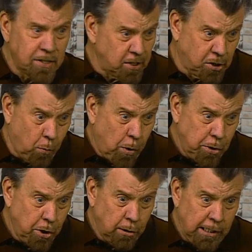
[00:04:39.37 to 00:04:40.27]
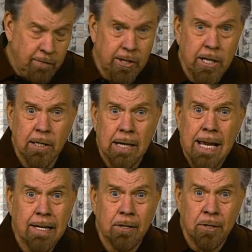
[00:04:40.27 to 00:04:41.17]
is the world you're living in,
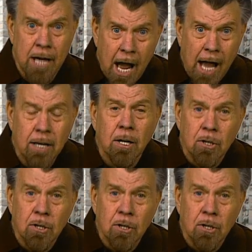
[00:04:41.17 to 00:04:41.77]
like it or not,